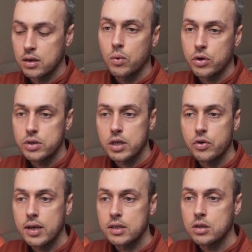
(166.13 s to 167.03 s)
We're going to
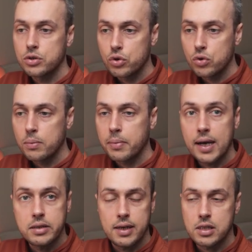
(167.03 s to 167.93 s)
create two
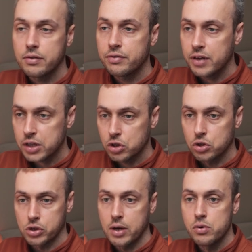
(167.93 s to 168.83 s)
PyTest
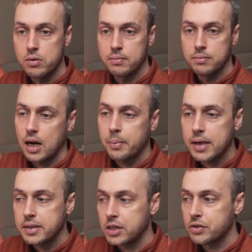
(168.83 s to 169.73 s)
fixtures now, and a
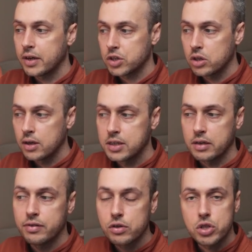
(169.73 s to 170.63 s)
PyTest fixture is a
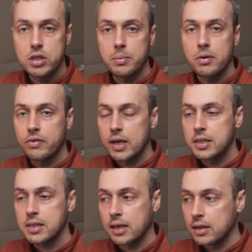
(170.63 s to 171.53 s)
function that
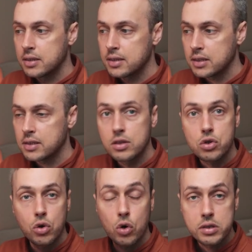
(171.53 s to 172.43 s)
provides a
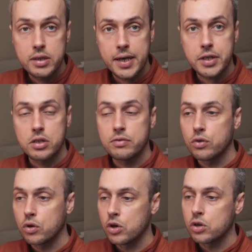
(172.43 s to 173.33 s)
consistent context
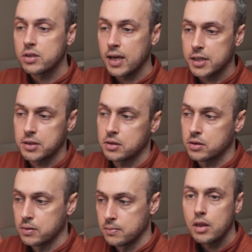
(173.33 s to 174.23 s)
for your tests.